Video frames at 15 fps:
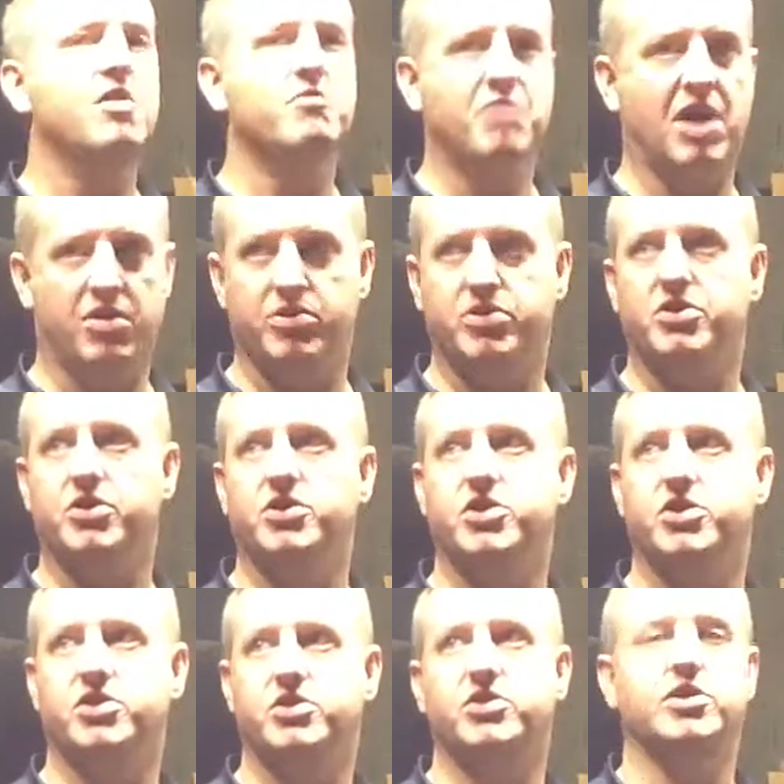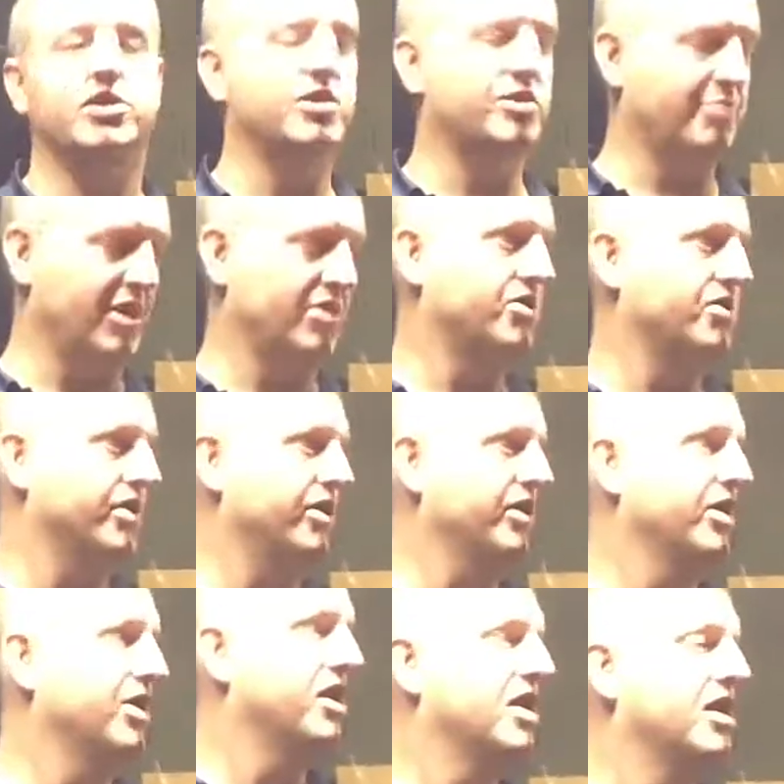Power surges especially.
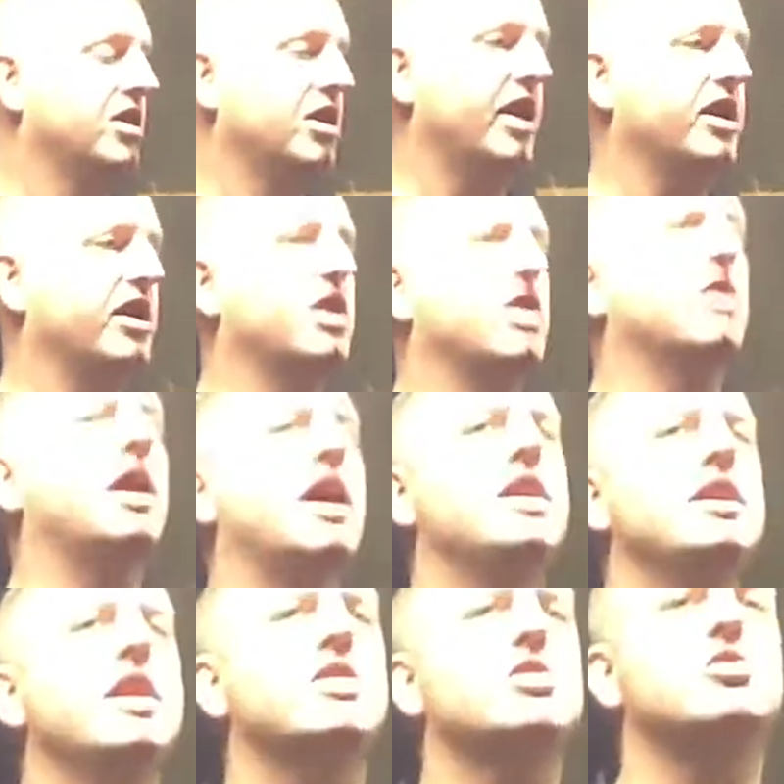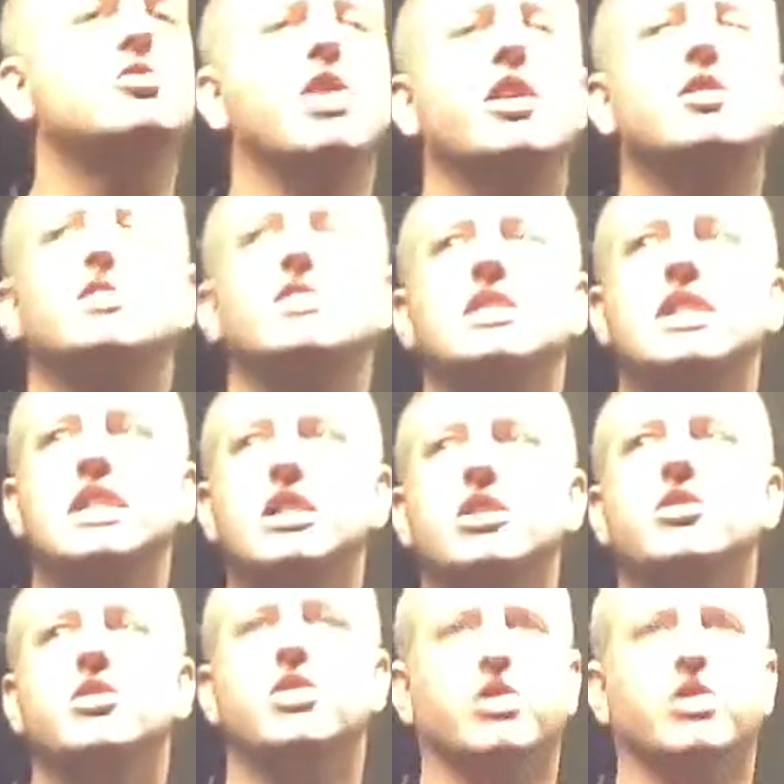Lightning strikes near the